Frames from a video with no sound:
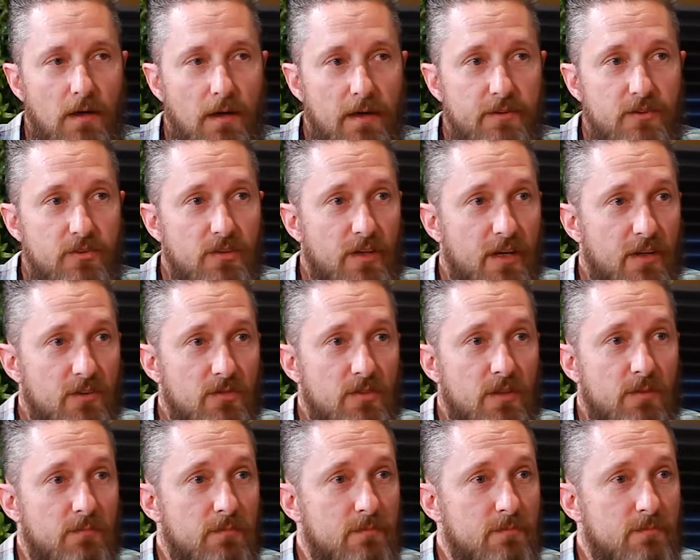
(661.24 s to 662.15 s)
I just ask
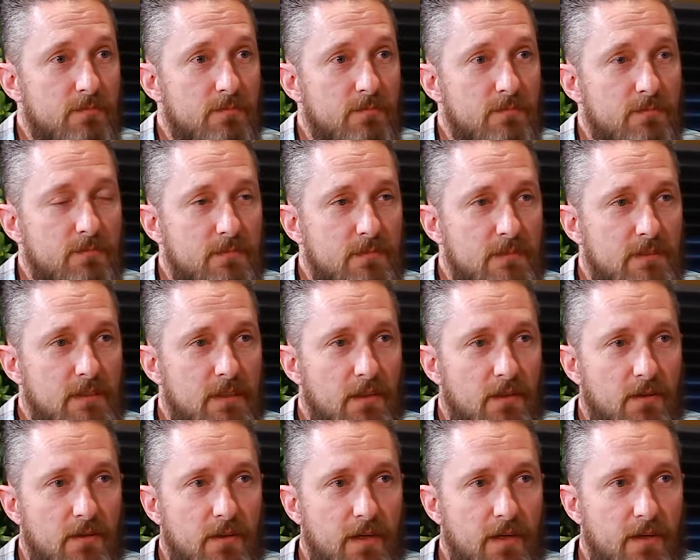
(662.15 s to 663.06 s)
them. Ask them.
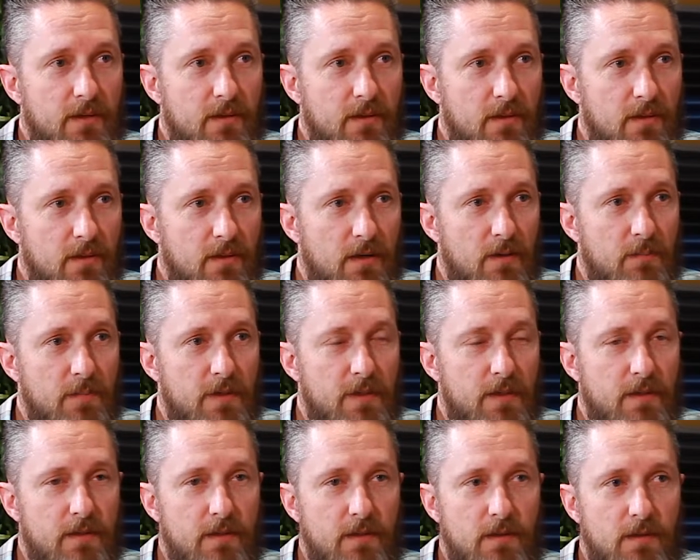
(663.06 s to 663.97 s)
Yeah. Hey, how
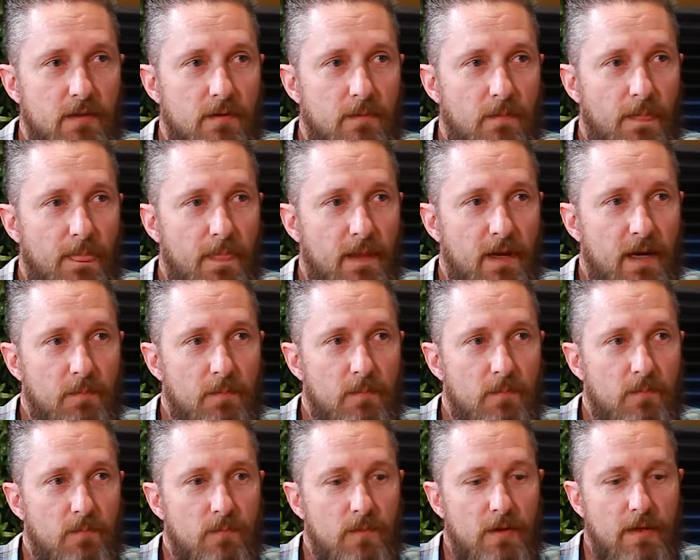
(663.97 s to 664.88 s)
many? Uh, how
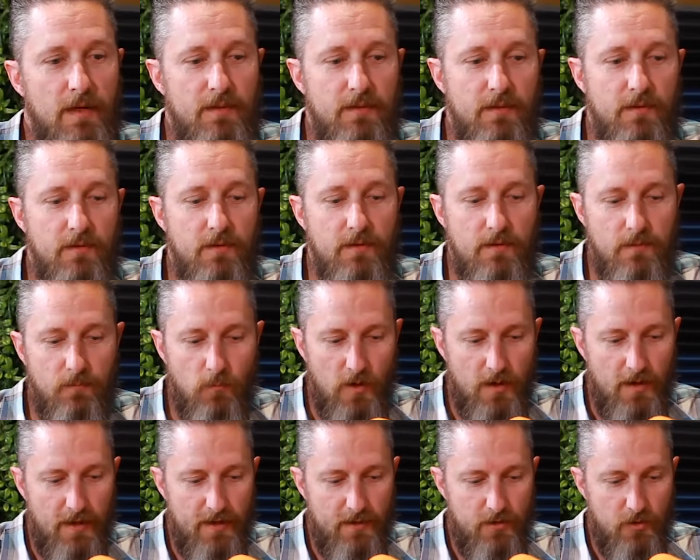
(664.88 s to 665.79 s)
and
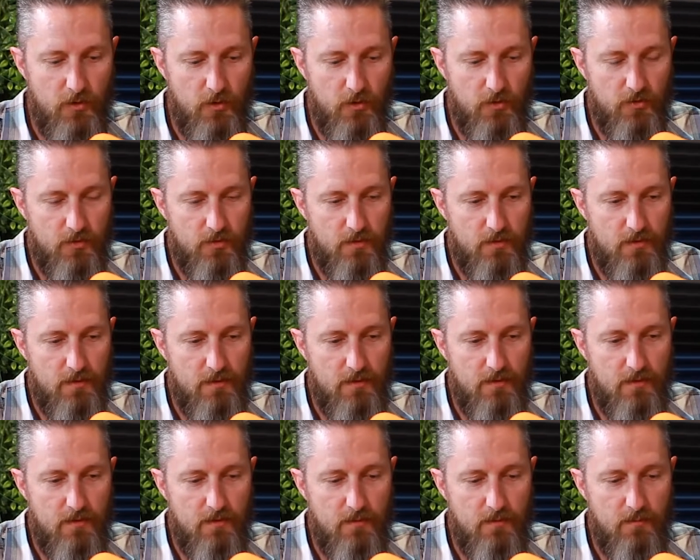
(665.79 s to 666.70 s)
what I do is
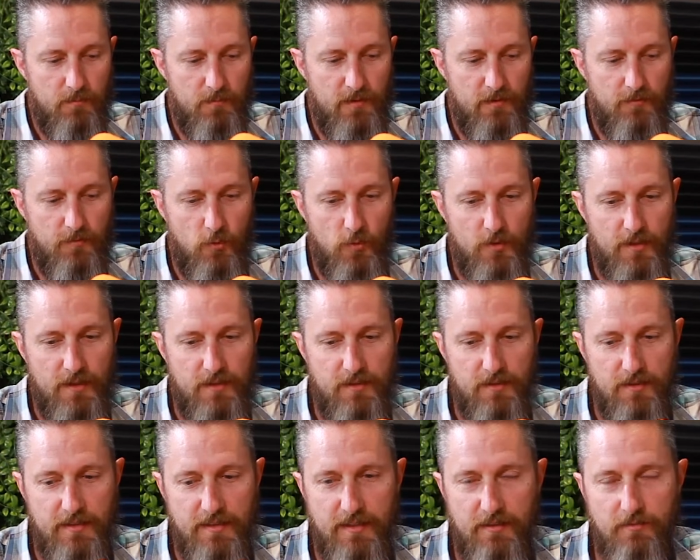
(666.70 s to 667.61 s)
before they
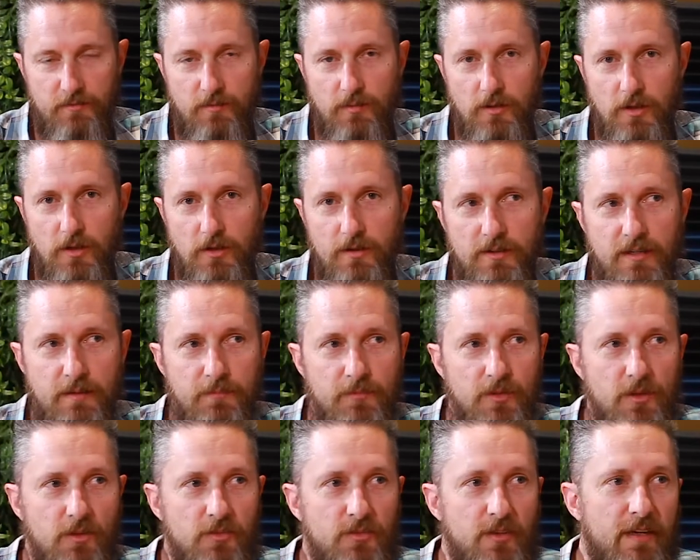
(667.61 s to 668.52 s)
leave, a lot of
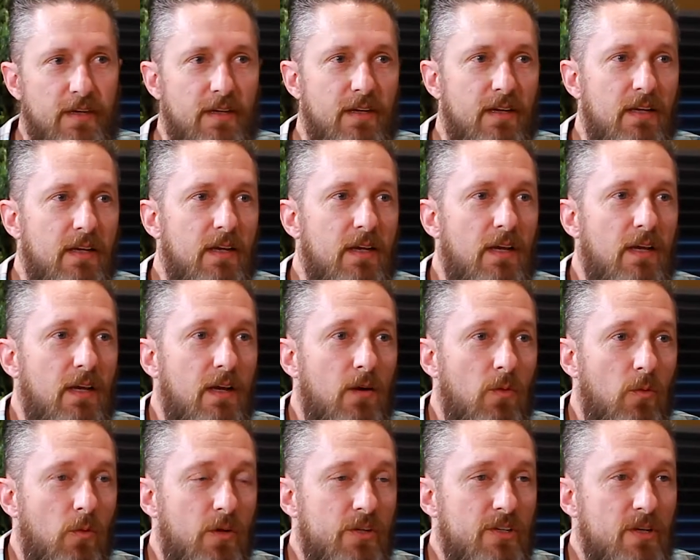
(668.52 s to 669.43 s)
times I'll say,
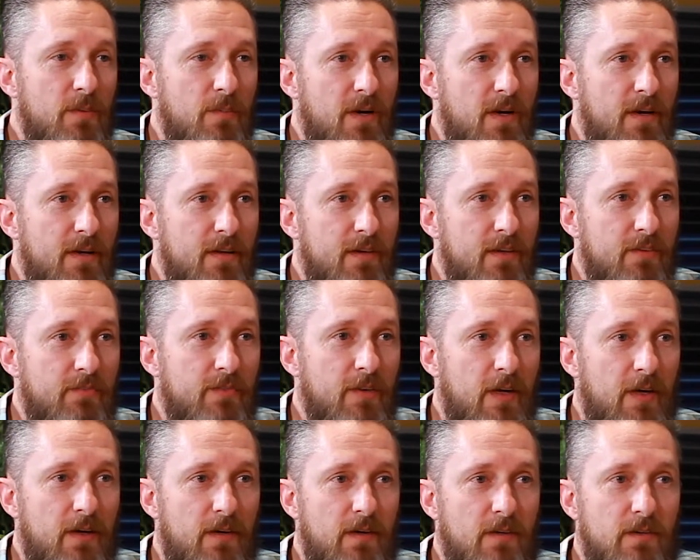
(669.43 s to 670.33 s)
"Would you mind if
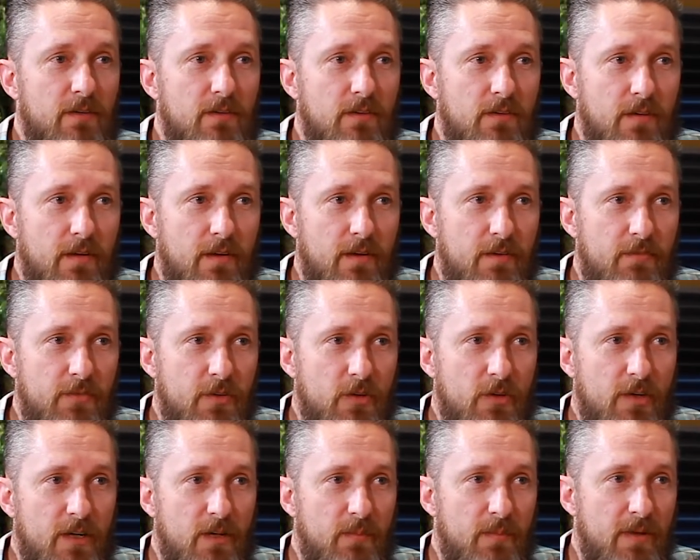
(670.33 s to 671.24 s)
you if
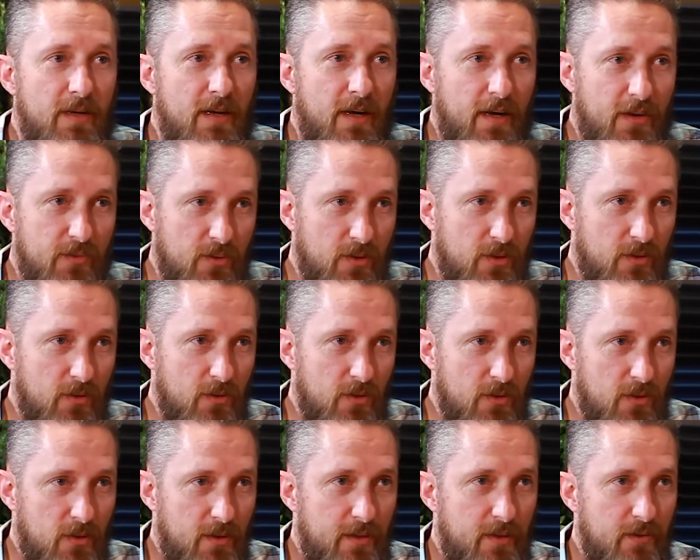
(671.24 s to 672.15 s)
you're going to be asking your
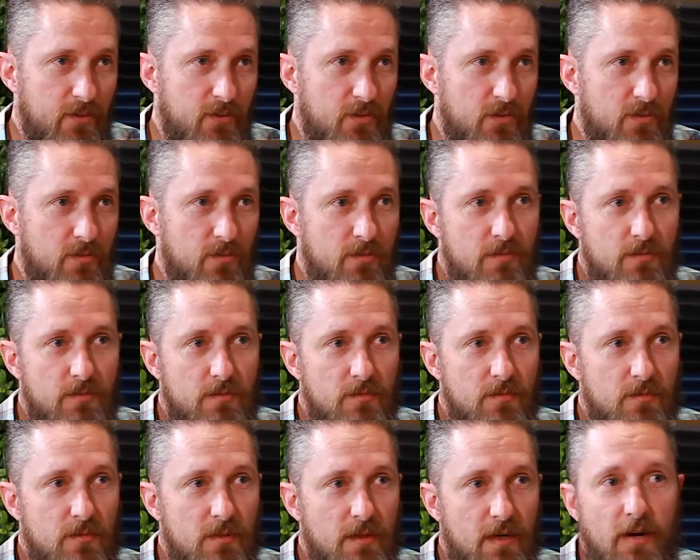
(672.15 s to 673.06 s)
clients
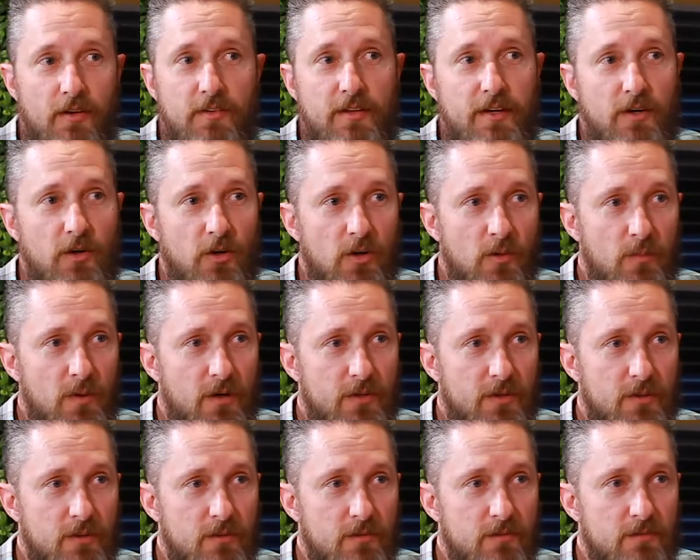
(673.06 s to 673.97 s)
how they heard about
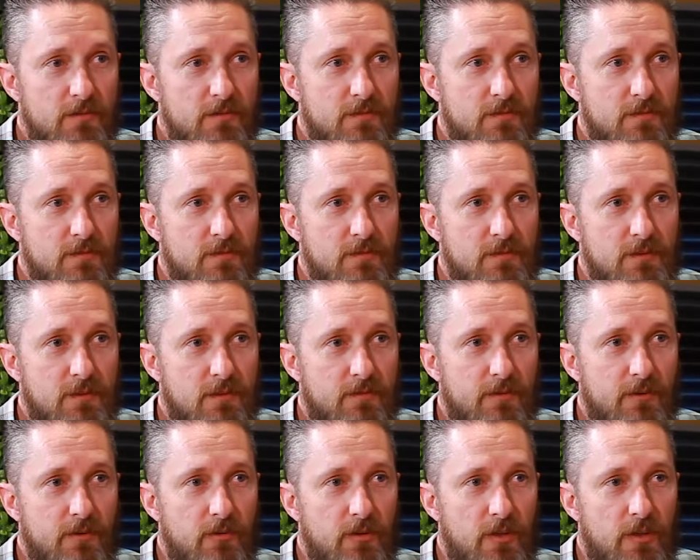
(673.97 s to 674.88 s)
you,
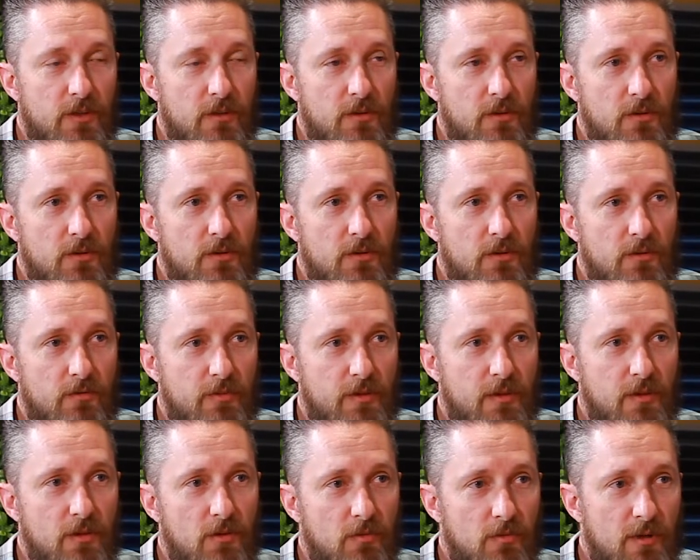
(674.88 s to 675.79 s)
if you would include the
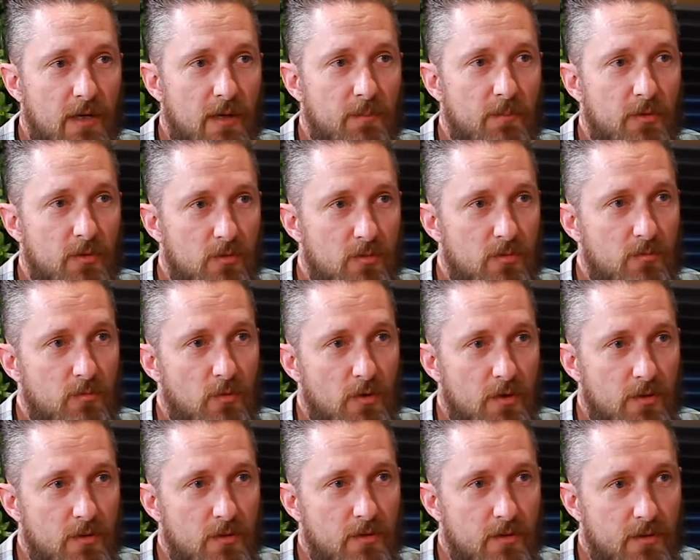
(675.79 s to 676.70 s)
vehicle wrap as
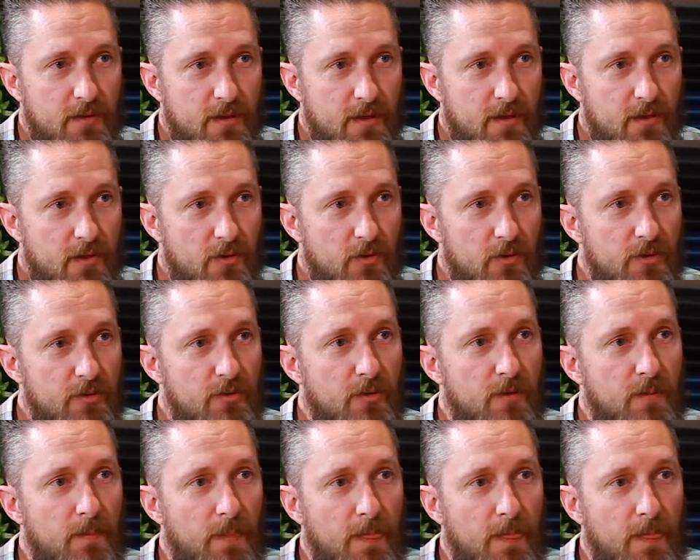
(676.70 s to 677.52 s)
one of the categories.